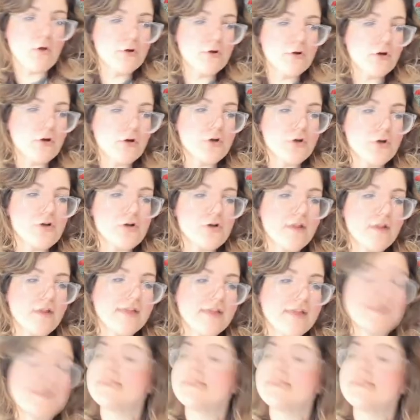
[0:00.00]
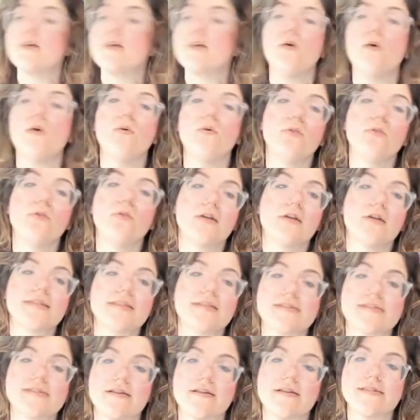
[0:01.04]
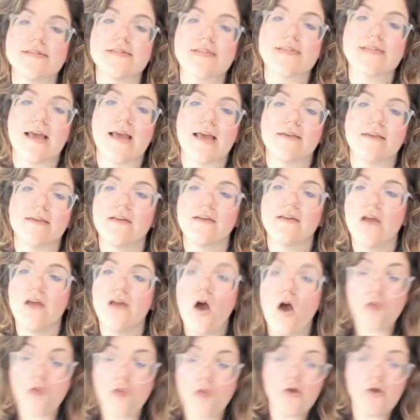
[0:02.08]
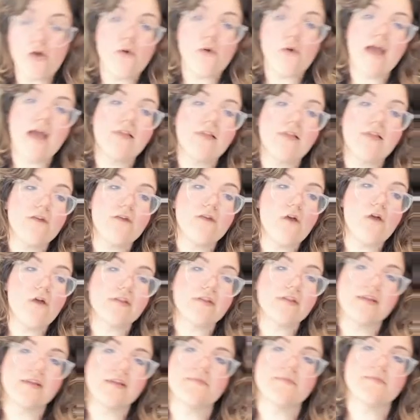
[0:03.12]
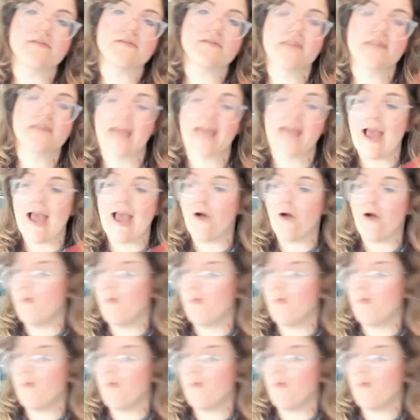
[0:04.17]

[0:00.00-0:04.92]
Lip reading: Kart, you're not like, let's go look at the sunset. Although, I love all the clips of the cow.